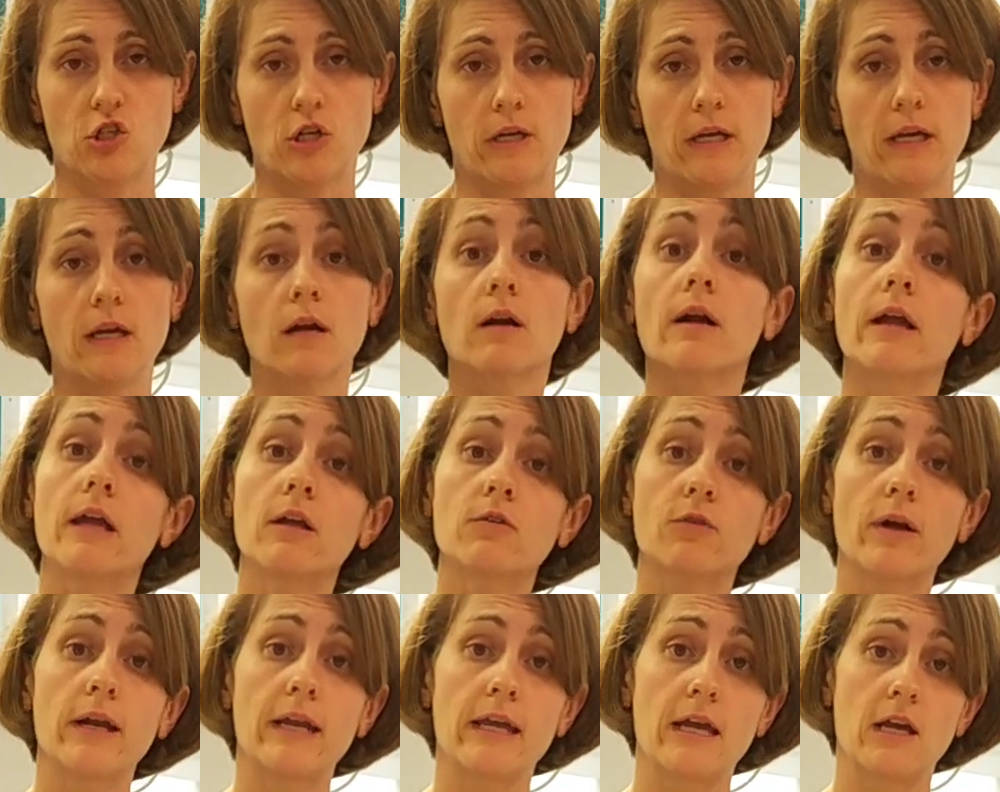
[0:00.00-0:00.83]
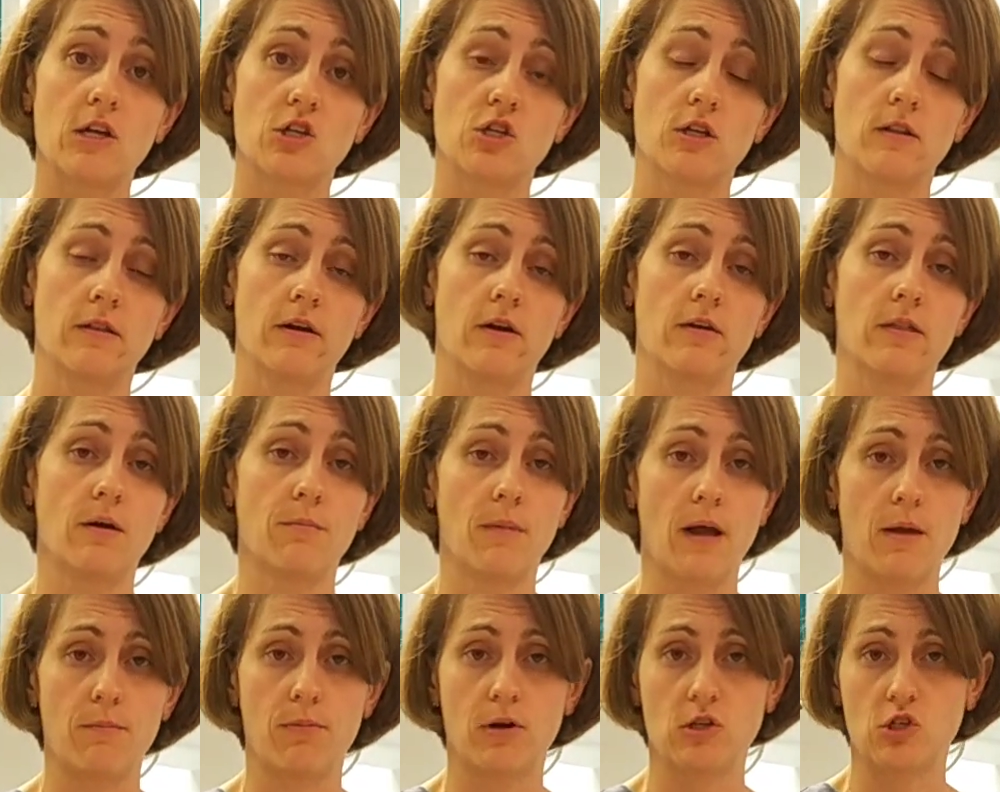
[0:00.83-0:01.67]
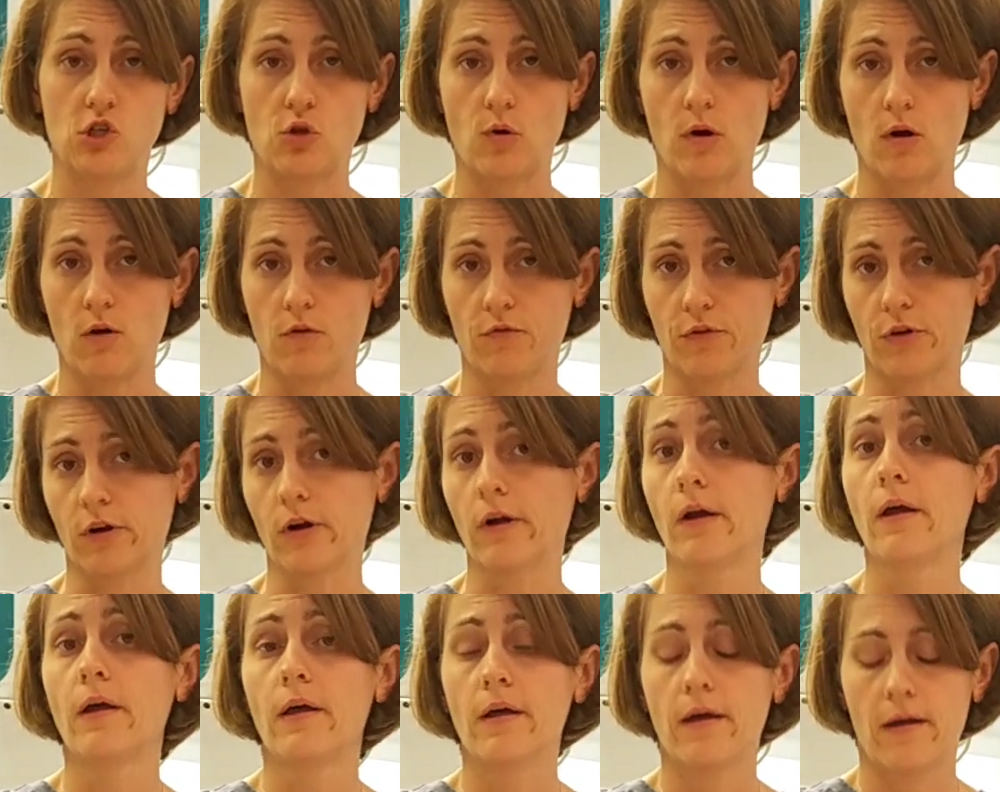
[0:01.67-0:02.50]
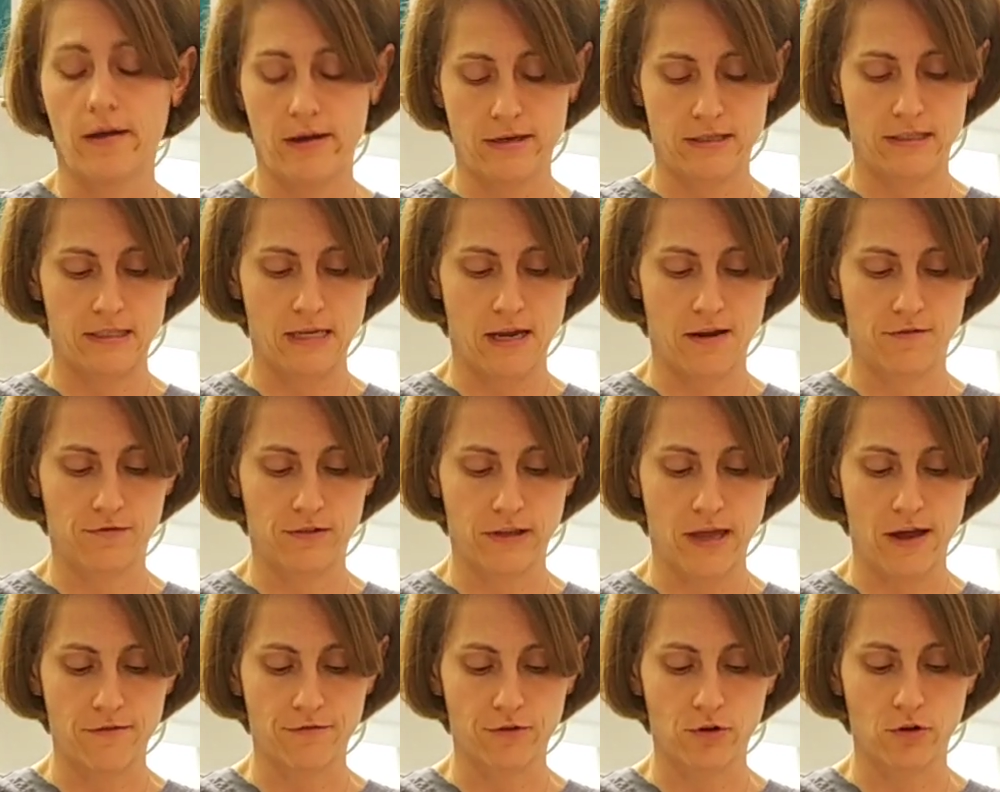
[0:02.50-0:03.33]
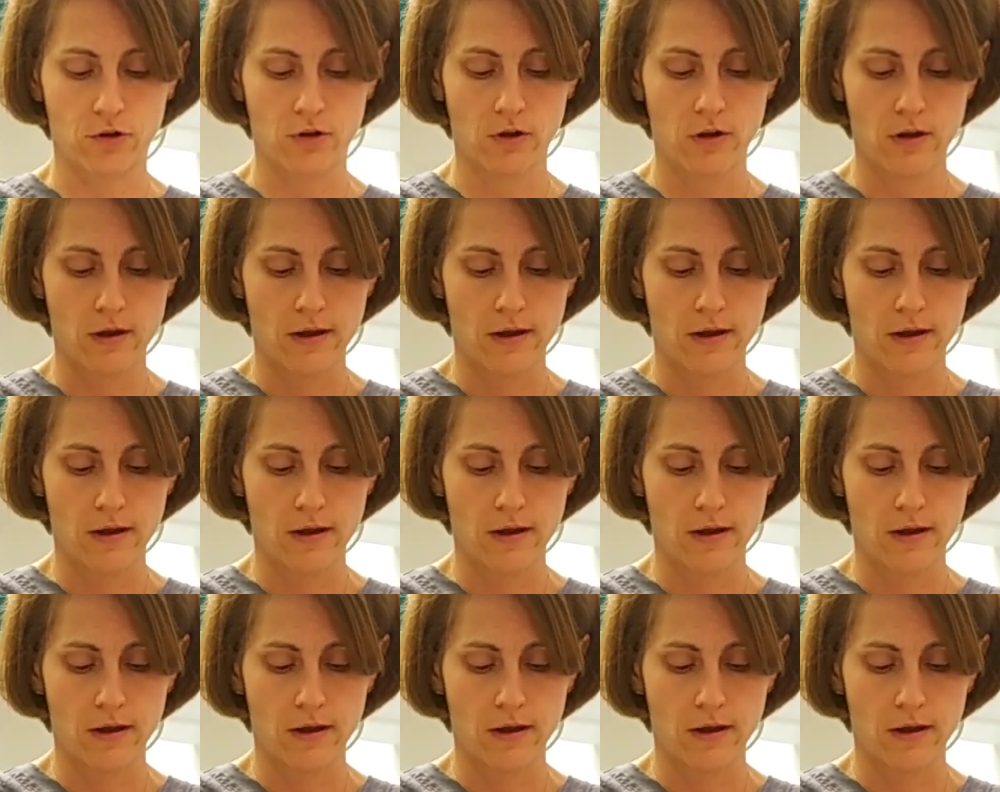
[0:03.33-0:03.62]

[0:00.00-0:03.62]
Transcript: here and radiation there that might put you over a safe level.